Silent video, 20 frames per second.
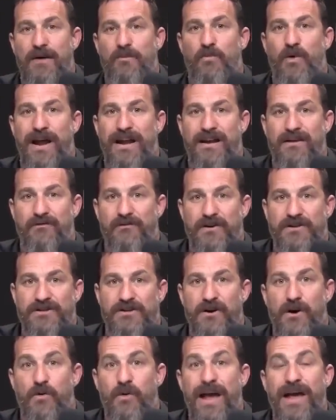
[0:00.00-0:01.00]
and waited for it
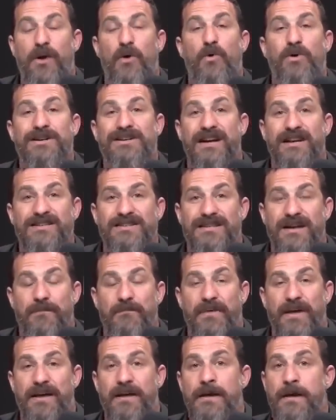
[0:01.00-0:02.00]
to go away, or done
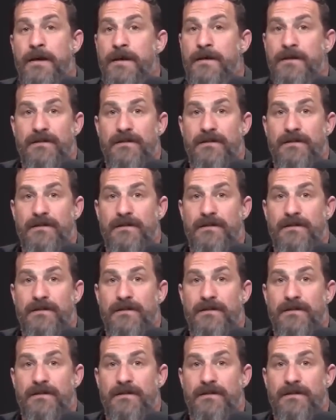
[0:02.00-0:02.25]
something